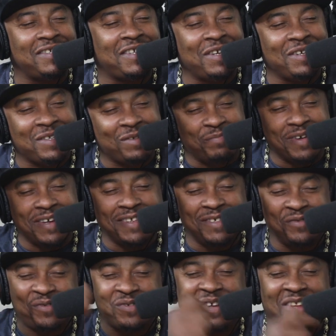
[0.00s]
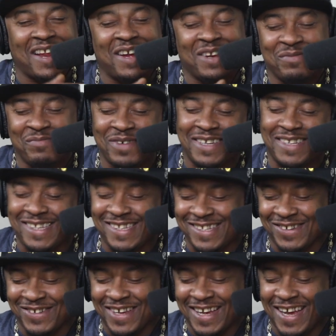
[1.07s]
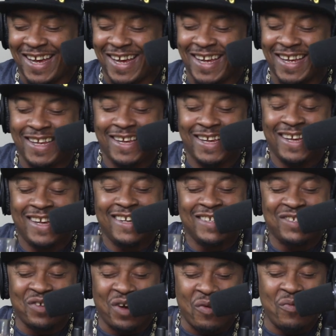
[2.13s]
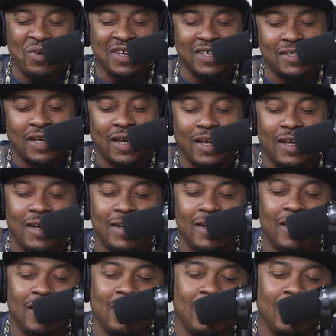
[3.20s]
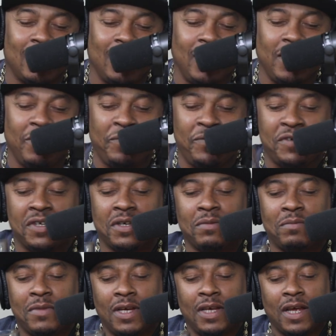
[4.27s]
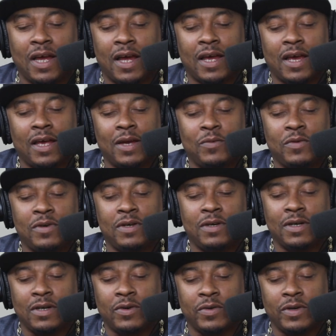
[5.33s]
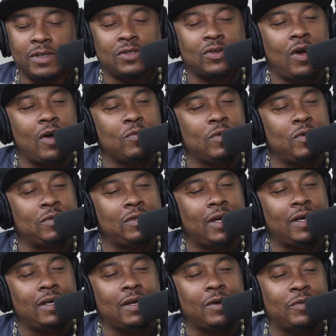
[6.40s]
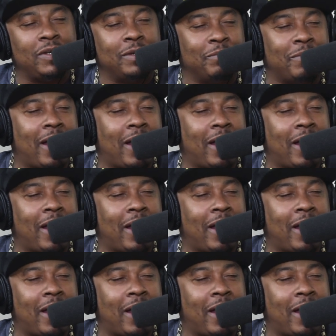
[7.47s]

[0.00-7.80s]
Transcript: They used to keep the beanies. Yeah. They used to clown the beanies. Oh, God. So I want to say Eve Jim, Leon Haywood, Crenshaw Rodeo in